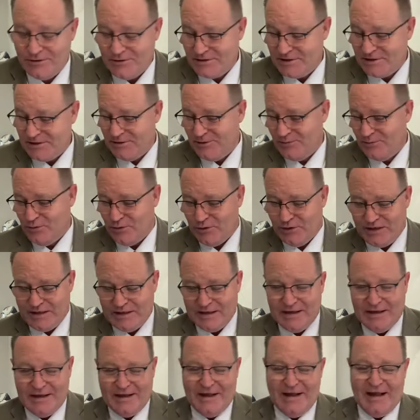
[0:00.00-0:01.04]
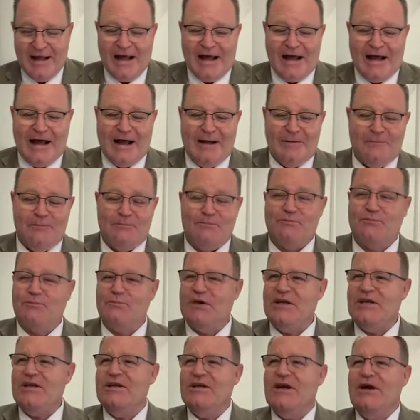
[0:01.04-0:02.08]
Lucy, good morning.
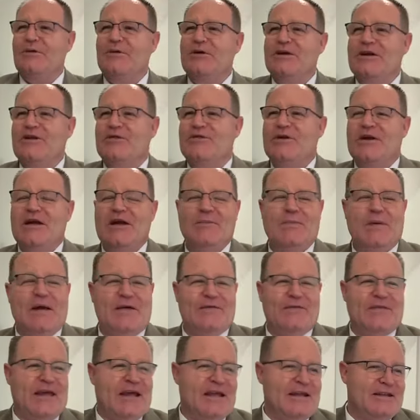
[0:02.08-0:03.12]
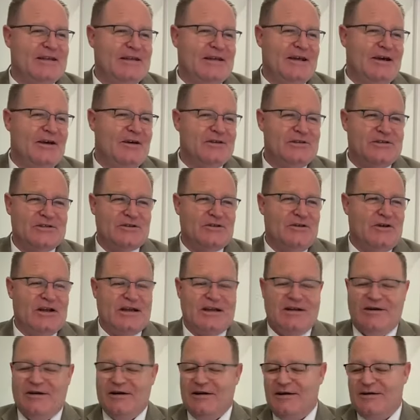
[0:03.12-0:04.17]
But, you know, when you think about that, you know, it's
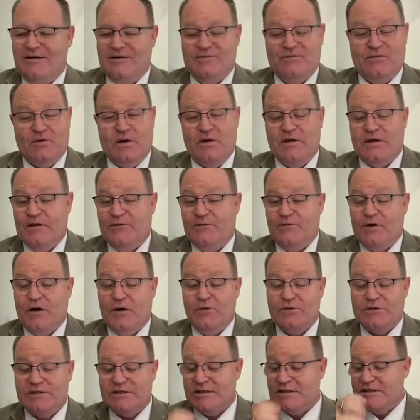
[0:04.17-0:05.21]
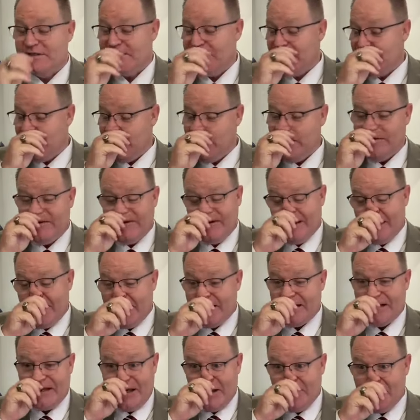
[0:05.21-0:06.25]
like, oh, if I was to sit here
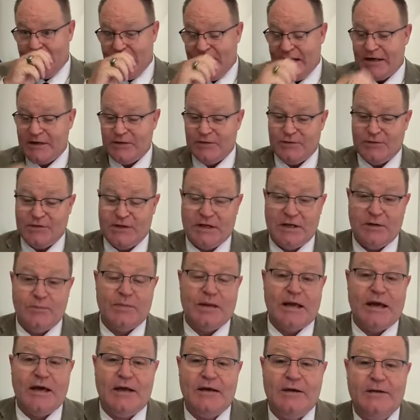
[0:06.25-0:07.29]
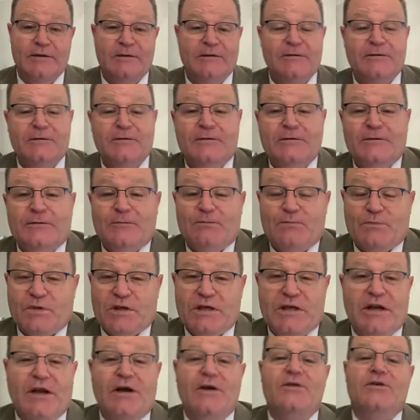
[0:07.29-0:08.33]
and go back and think about,
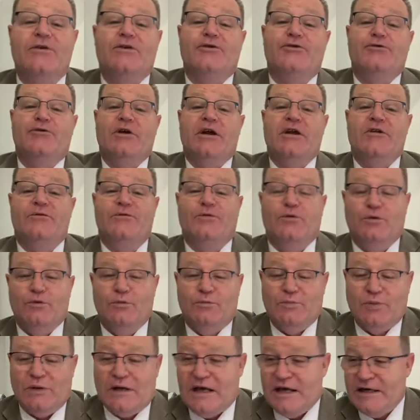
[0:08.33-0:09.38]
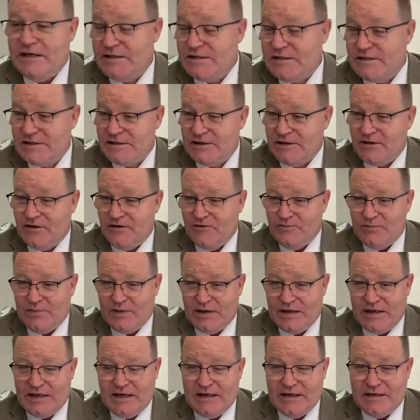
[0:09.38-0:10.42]
you know, the dreadful places that I've
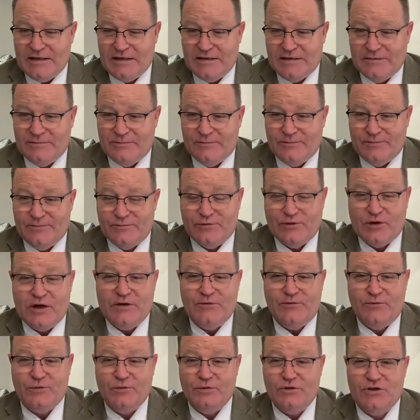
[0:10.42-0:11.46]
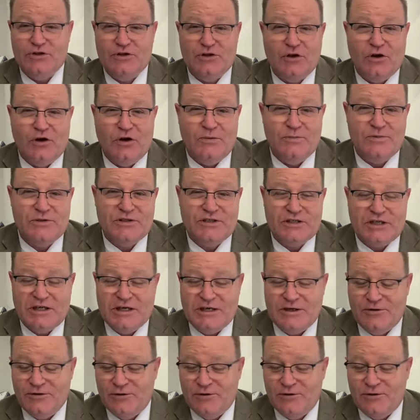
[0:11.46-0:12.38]
been and dreadful jobs.